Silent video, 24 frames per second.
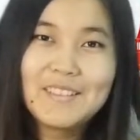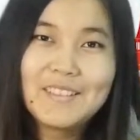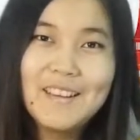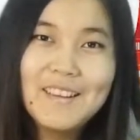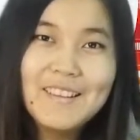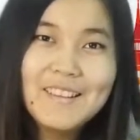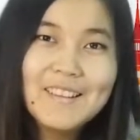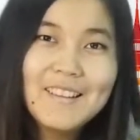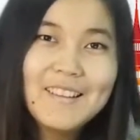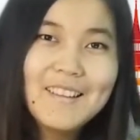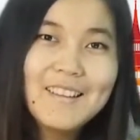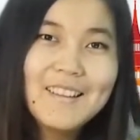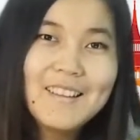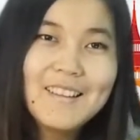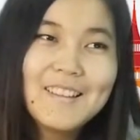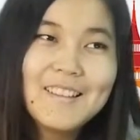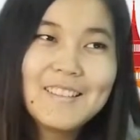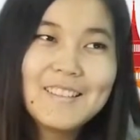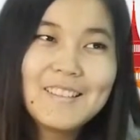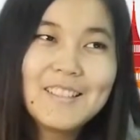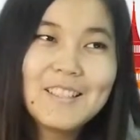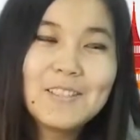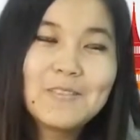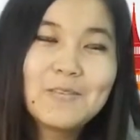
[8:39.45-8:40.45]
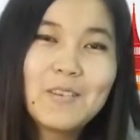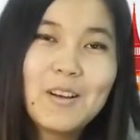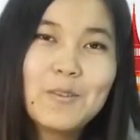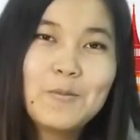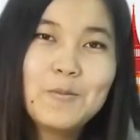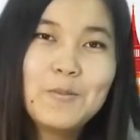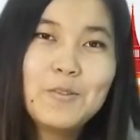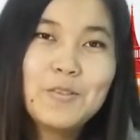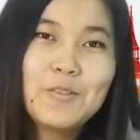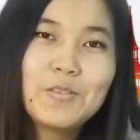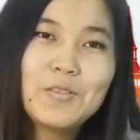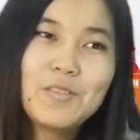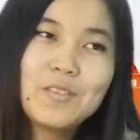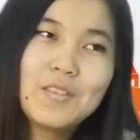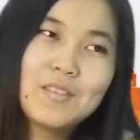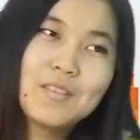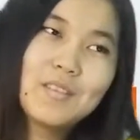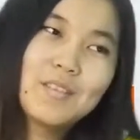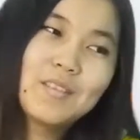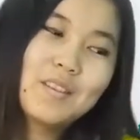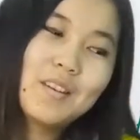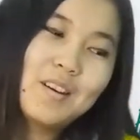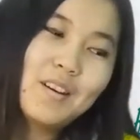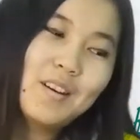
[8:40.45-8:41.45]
right? That's why we should just